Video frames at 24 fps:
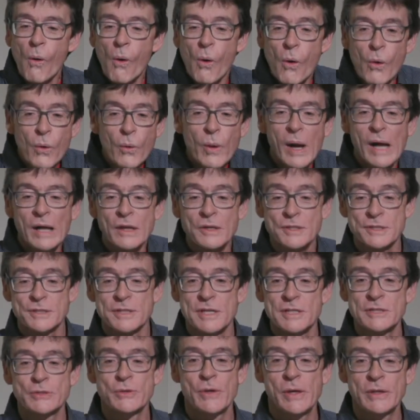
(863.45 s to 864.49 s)
Who else
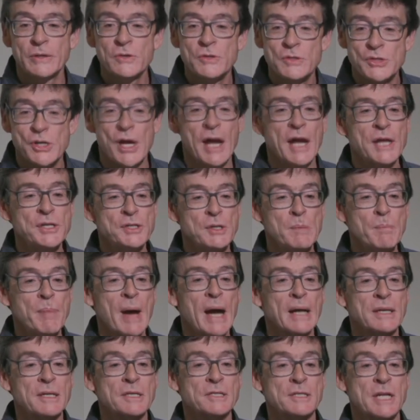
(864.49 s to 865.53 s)
is going to change
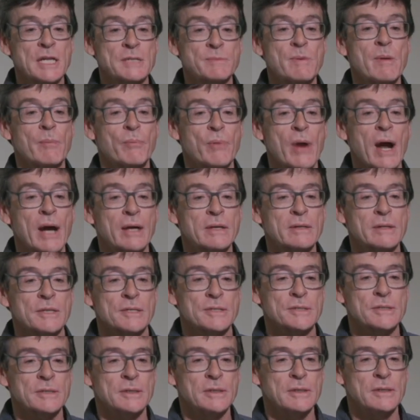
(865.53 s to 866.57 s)
impact assessment
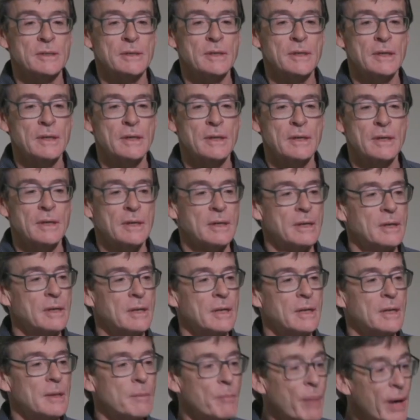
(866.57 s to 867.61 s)
practice
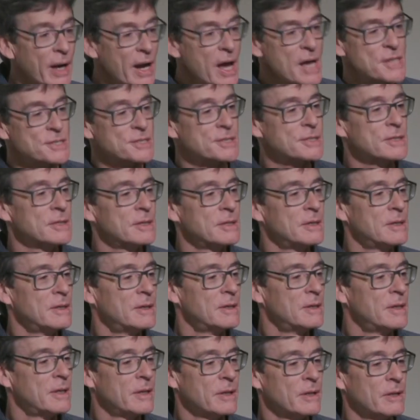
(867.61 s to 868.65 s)
but us?
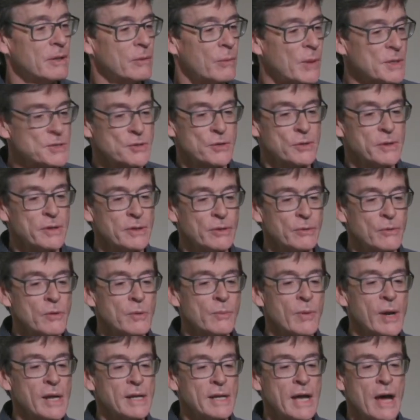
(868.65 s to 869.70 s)
The ones that are in the
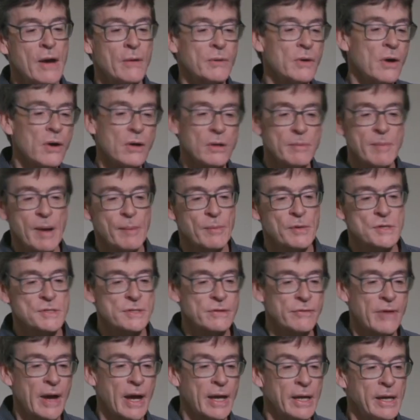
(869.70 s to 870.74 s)
room right now, and all members
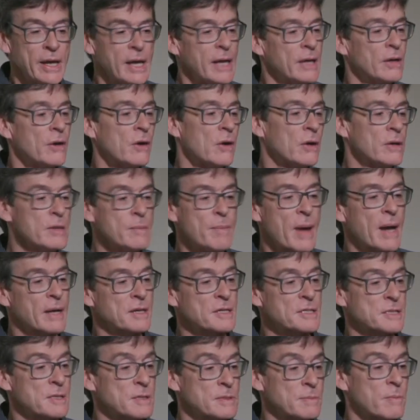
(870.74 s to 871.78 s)
of IAA and all impact
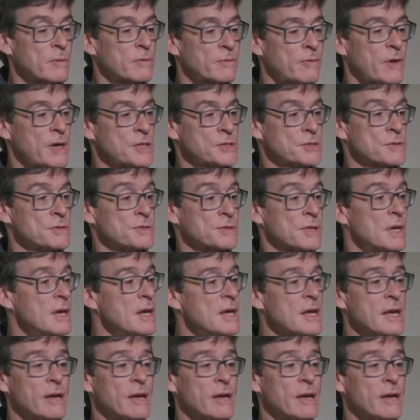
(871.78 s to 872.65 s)
assessment professionals.